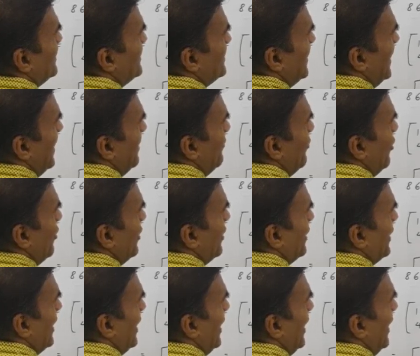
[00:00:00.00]
same
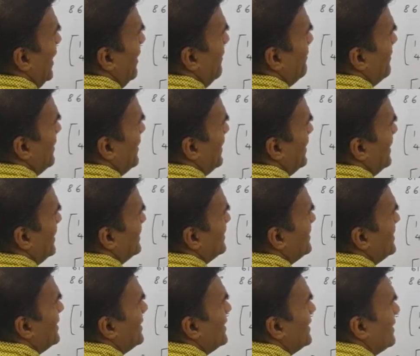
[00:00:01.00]
order, A, B,
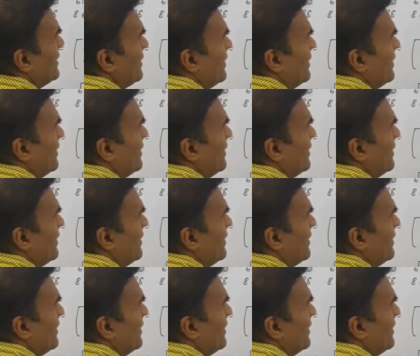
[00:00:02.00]
C.